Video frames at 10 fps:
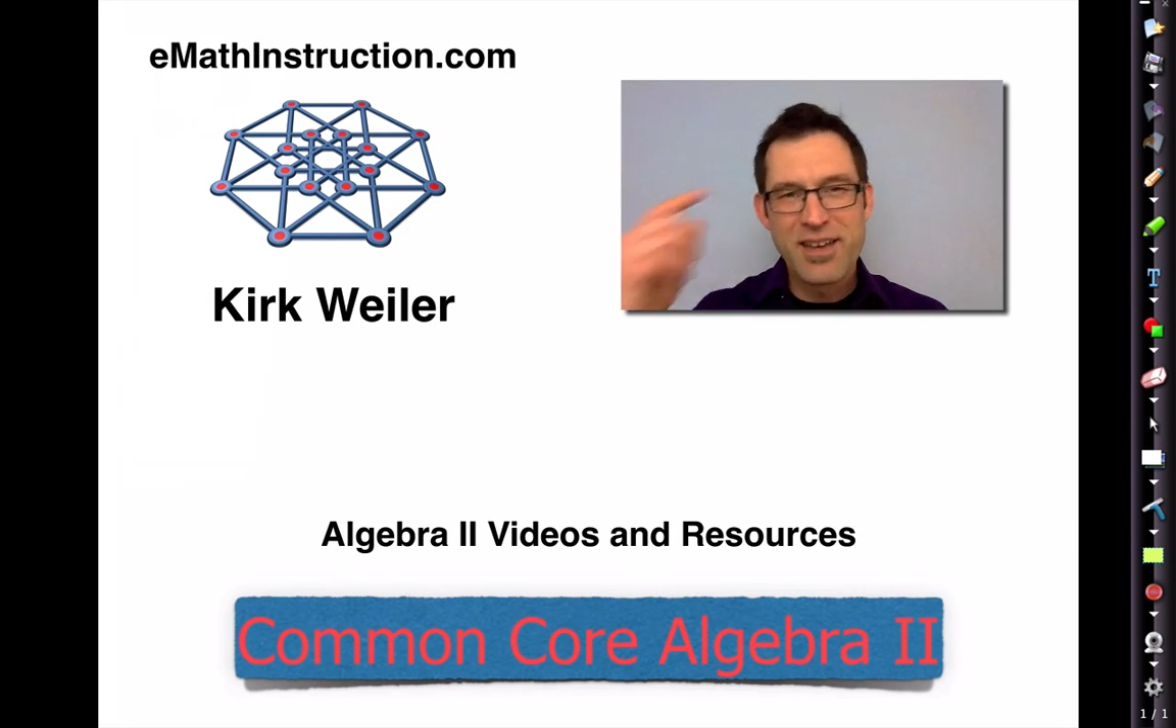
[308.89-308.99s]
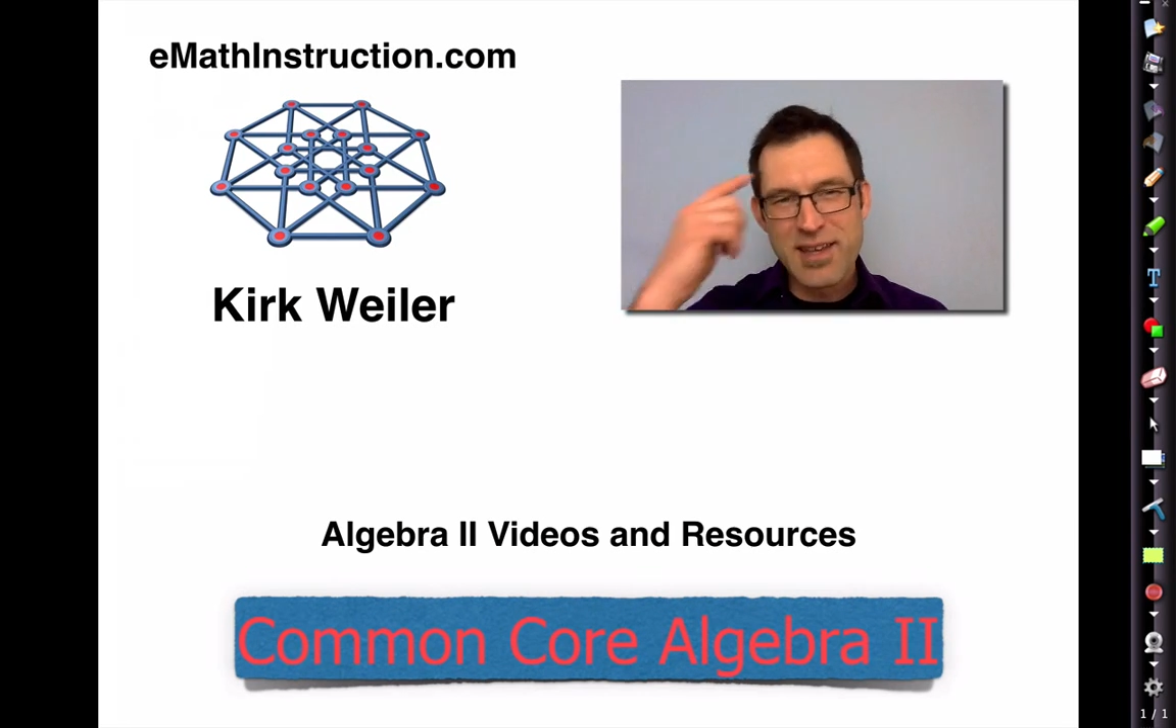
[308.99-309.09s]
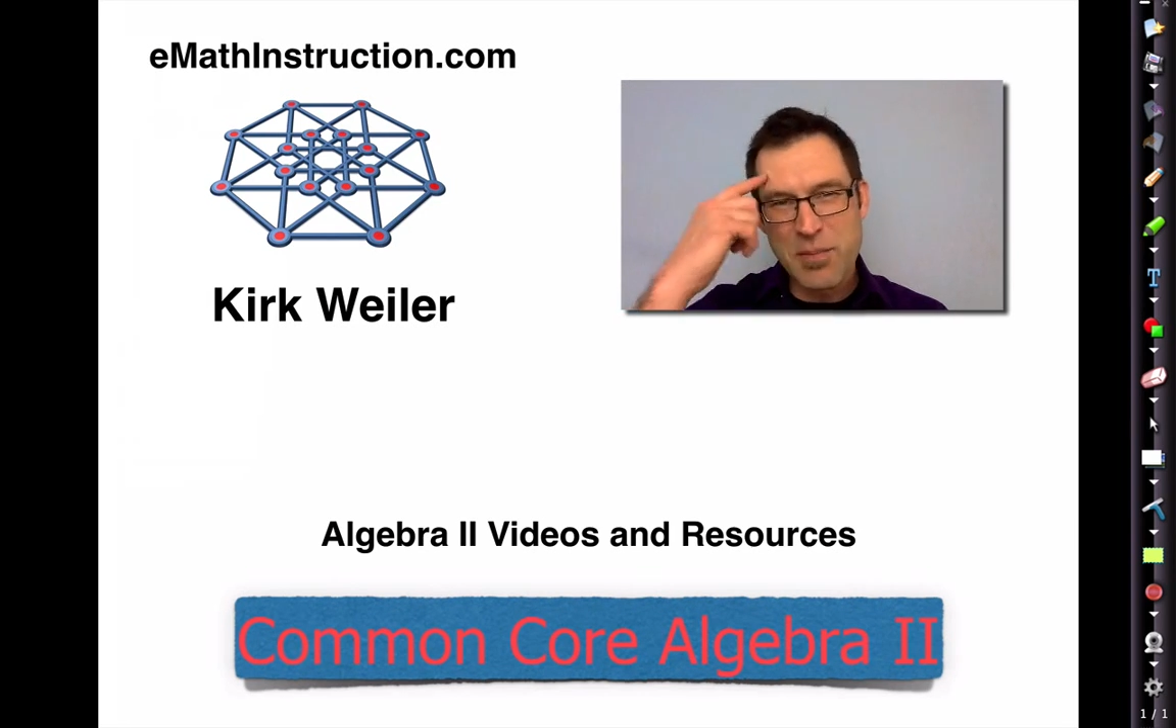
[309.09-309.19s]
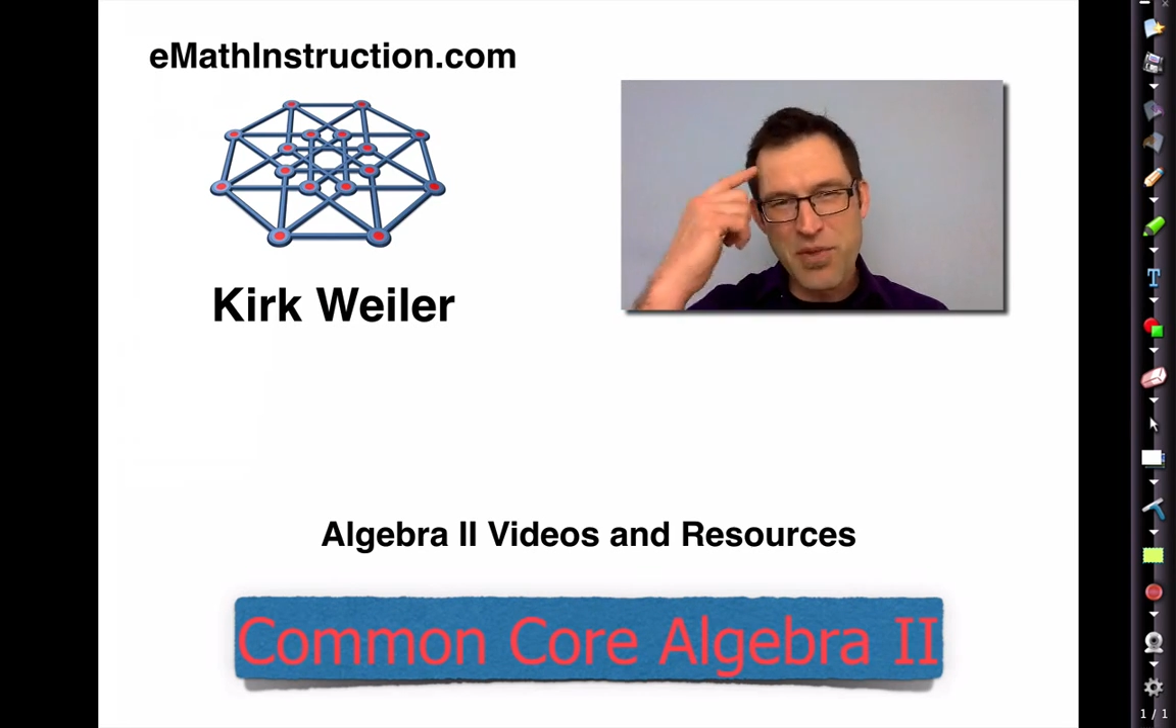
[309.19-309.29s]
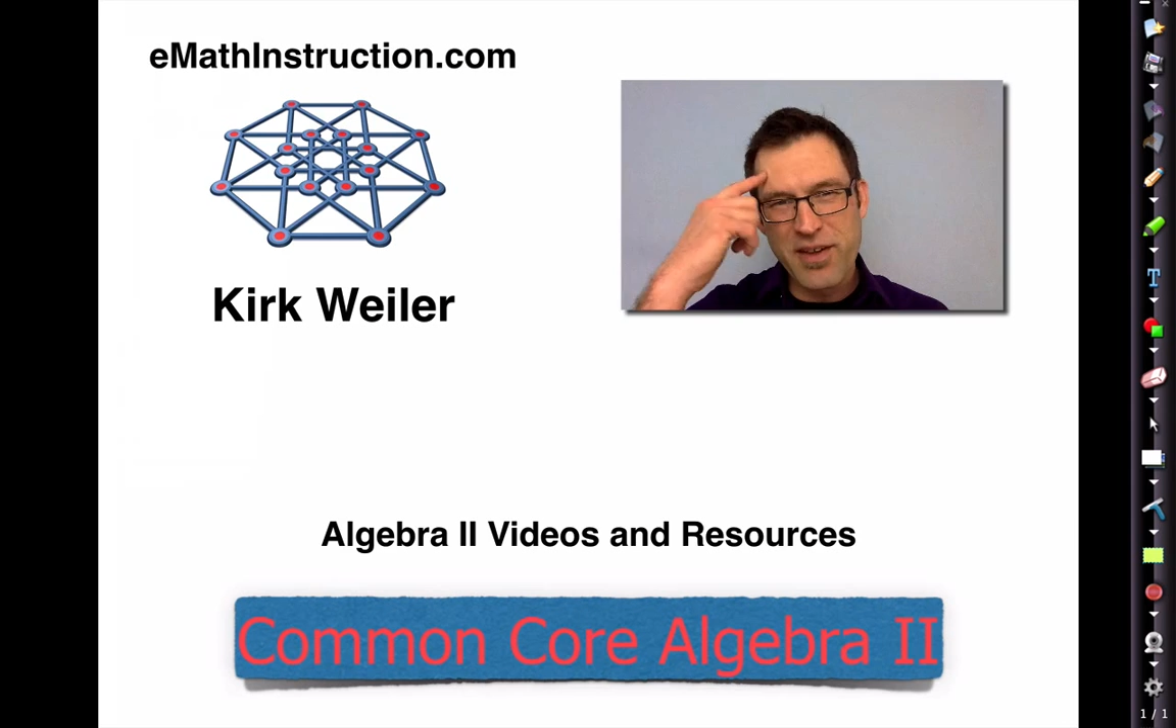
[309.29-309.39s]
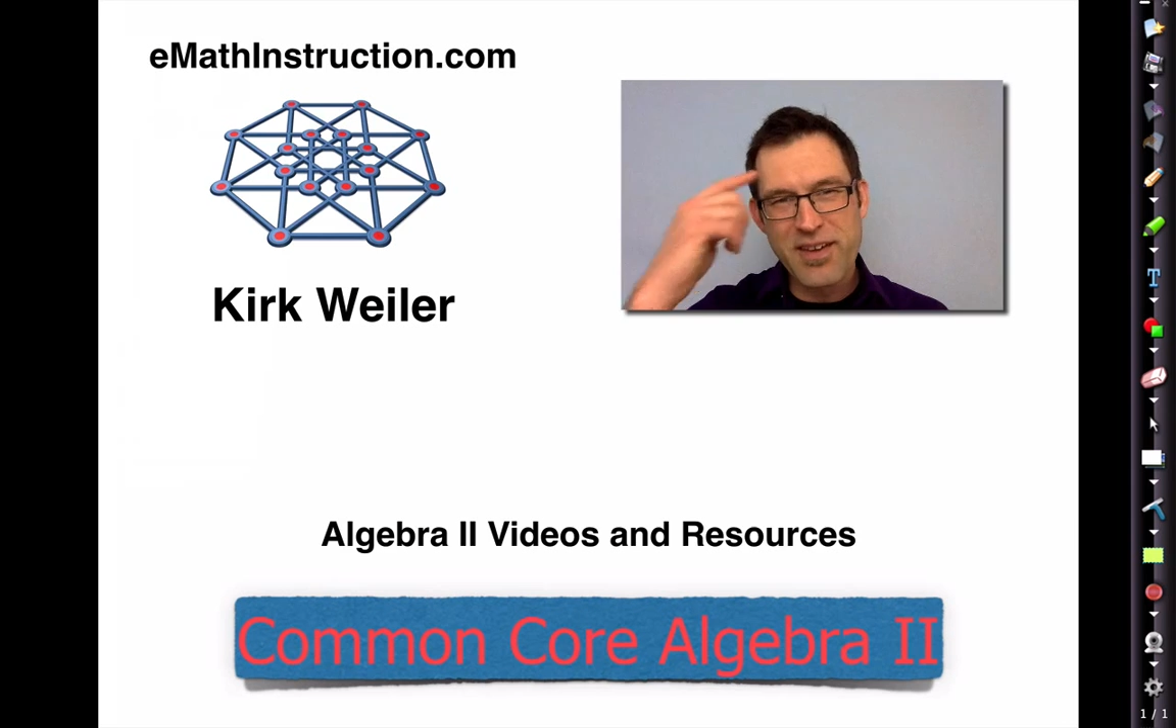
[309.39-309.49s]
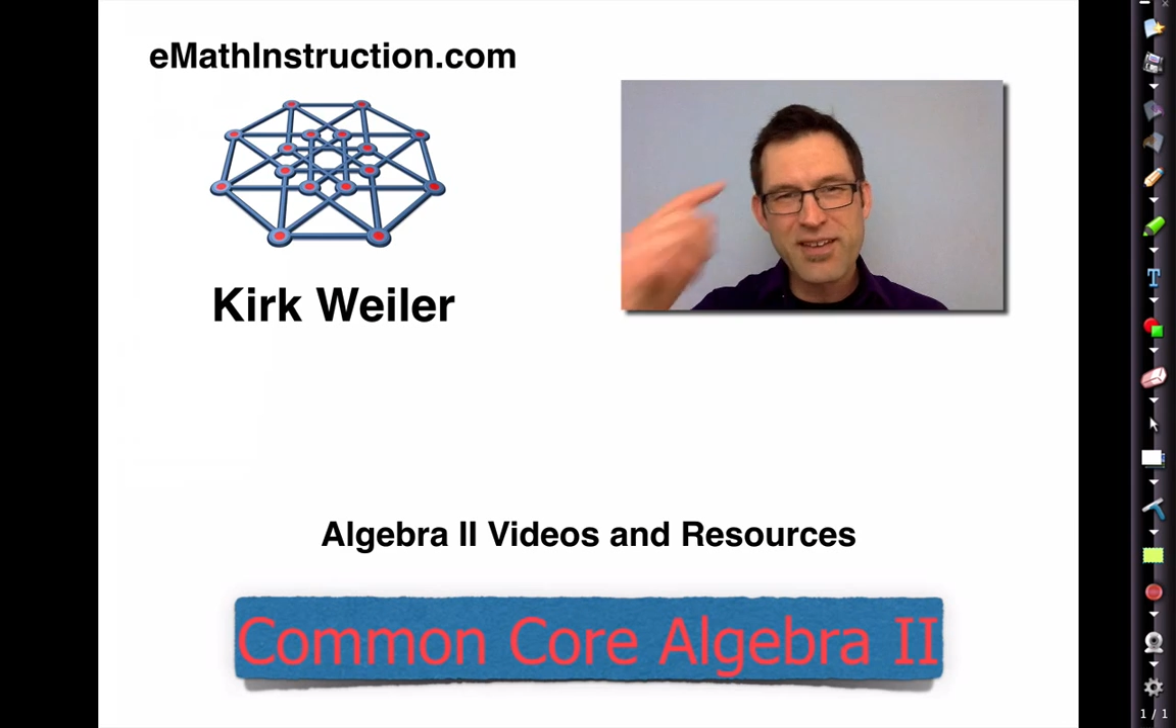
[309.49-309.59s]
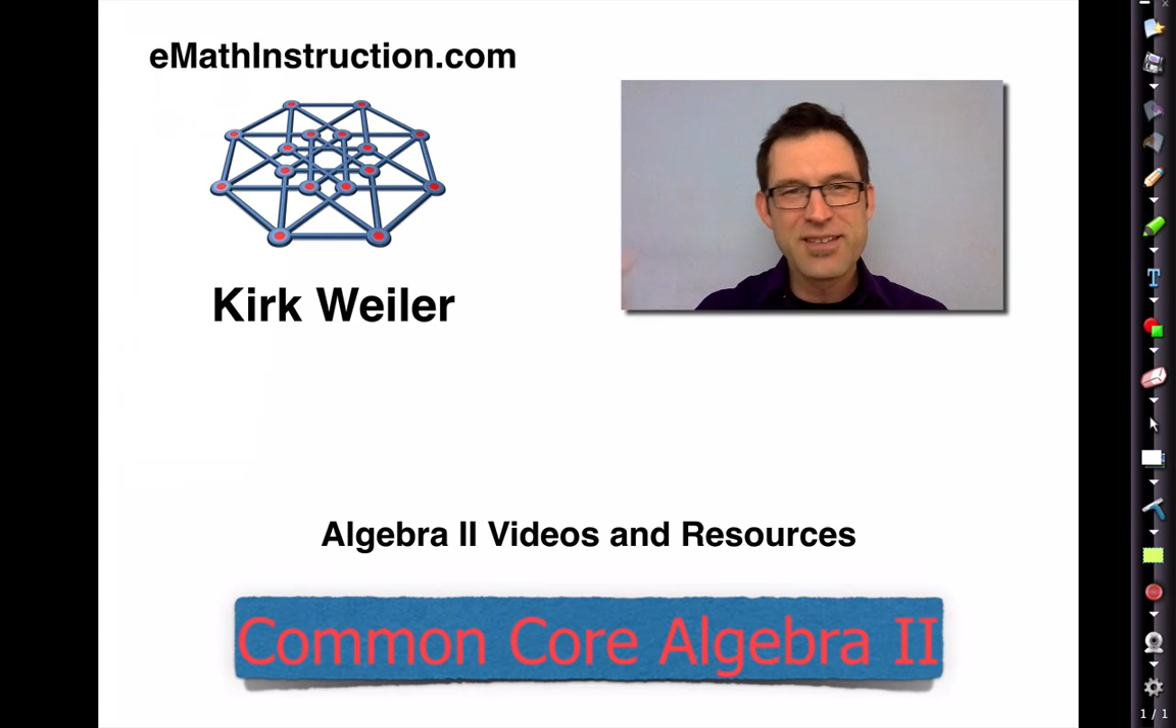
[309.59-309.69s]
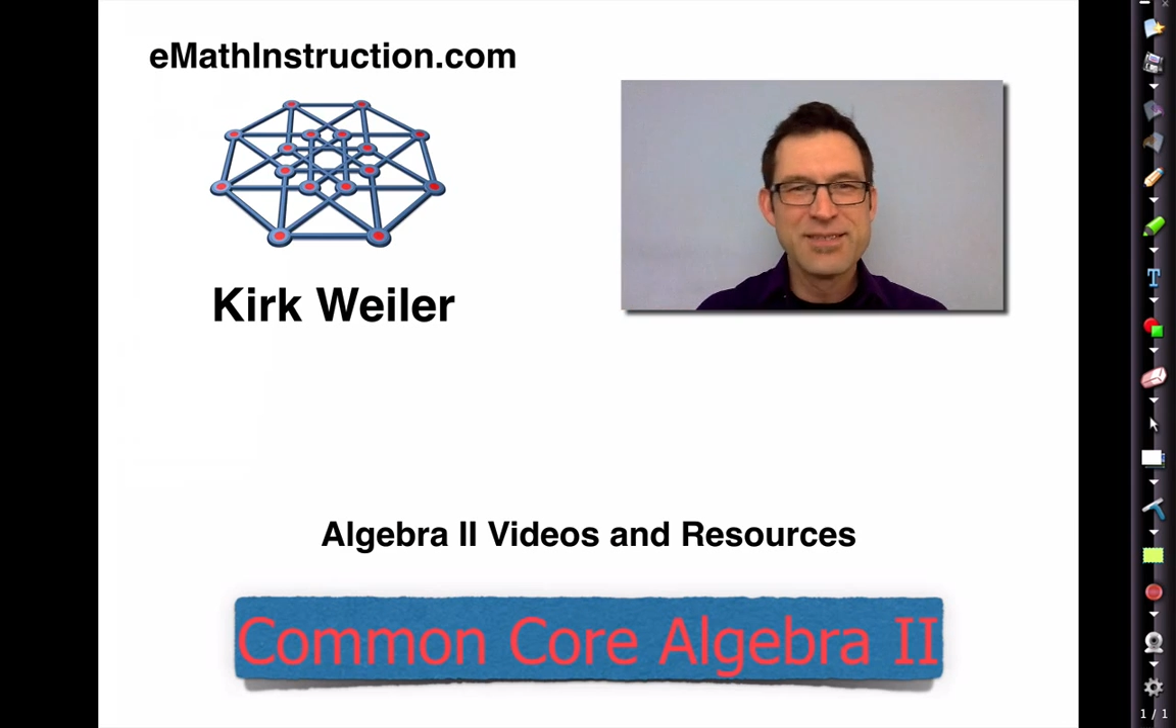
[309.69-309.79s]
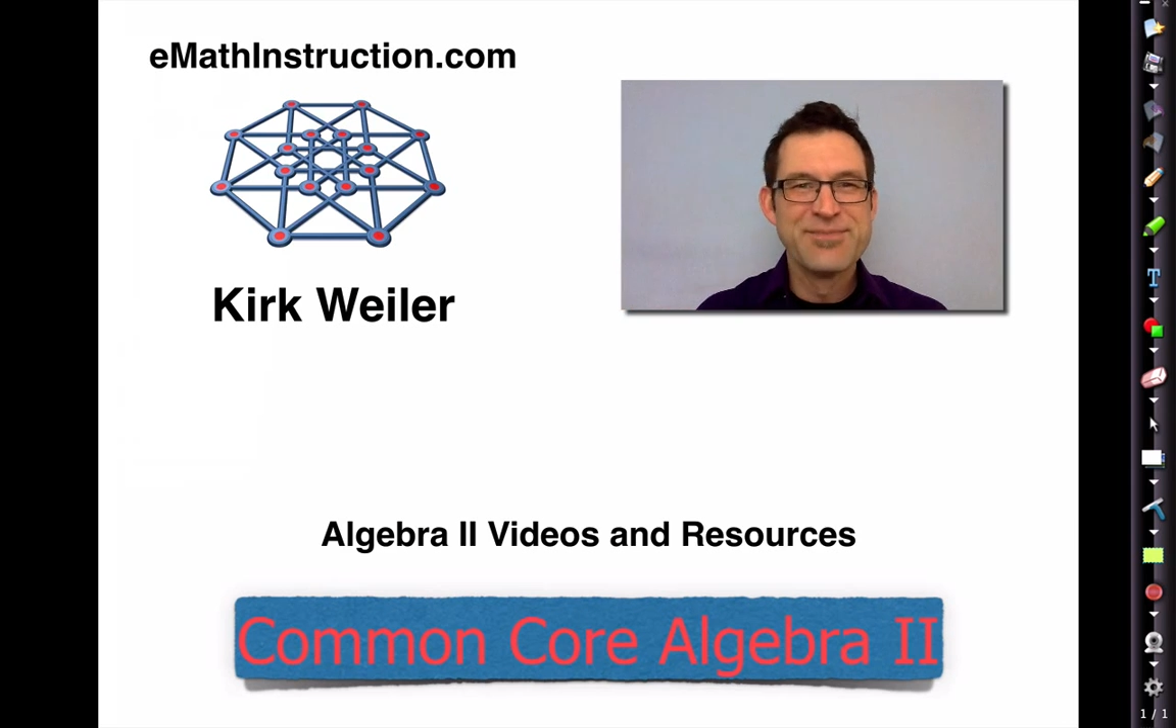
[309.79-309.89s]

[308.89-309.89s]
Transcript: keep thinking,